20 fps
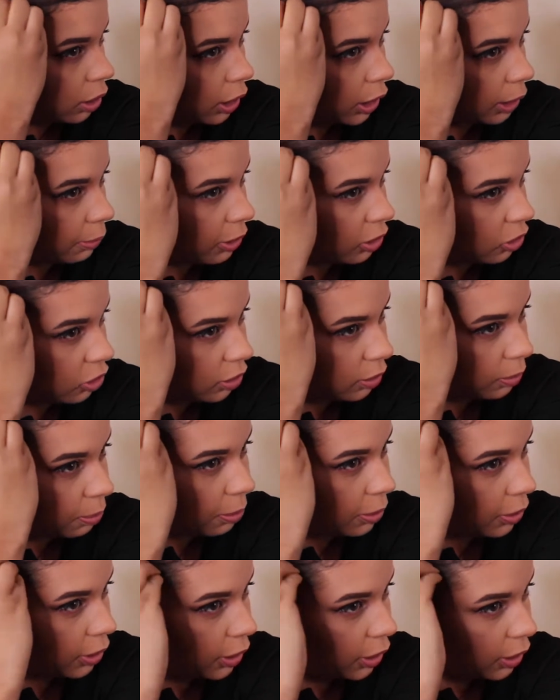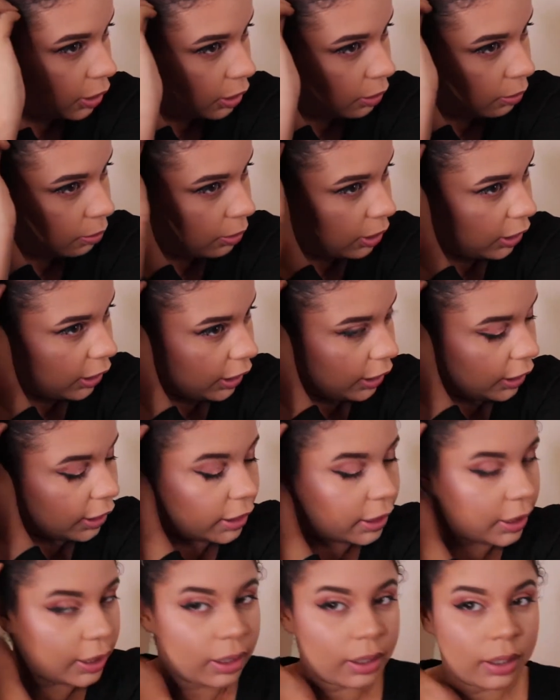Okay, just put one
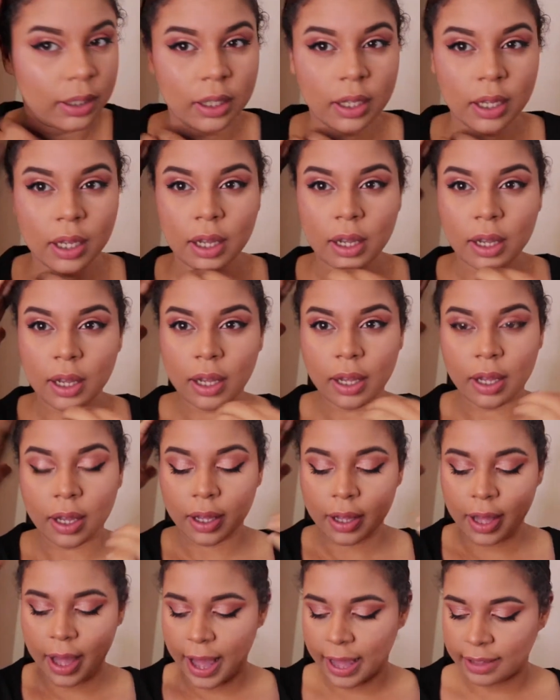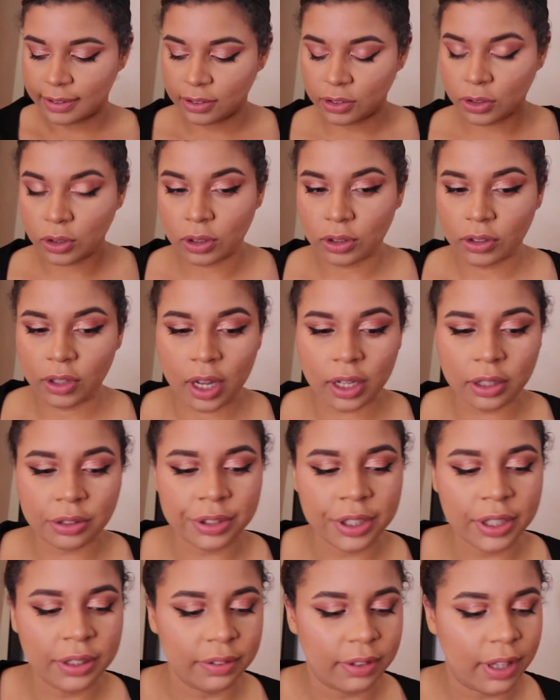here. And it's got dark
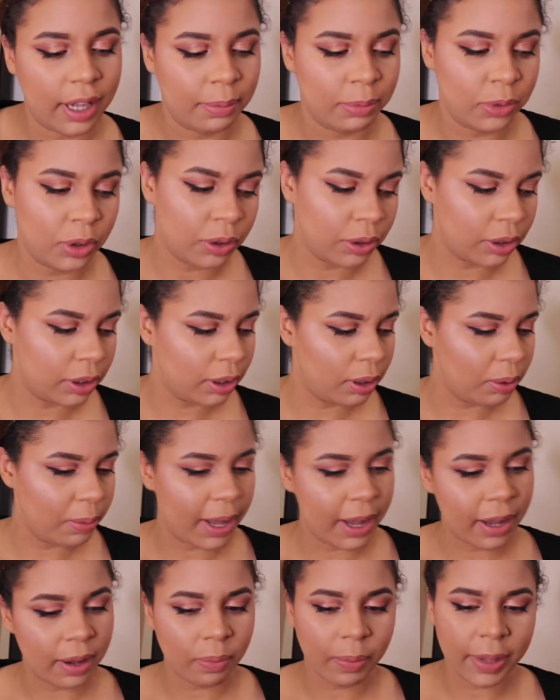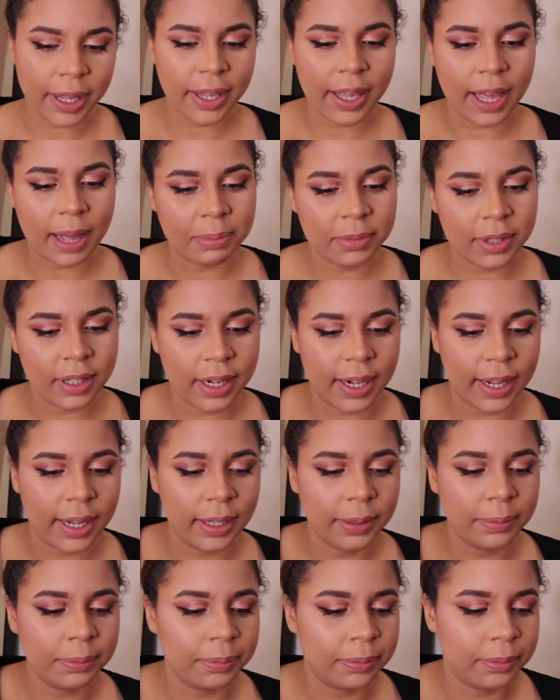roots. I'm not going to wear a wig cap
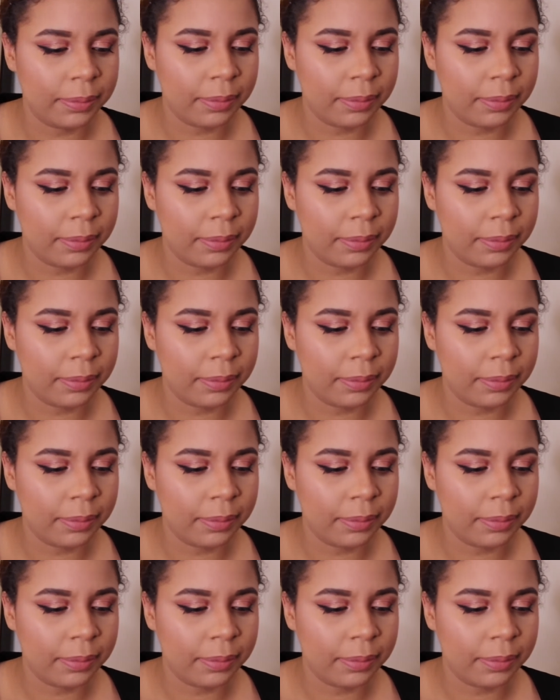today.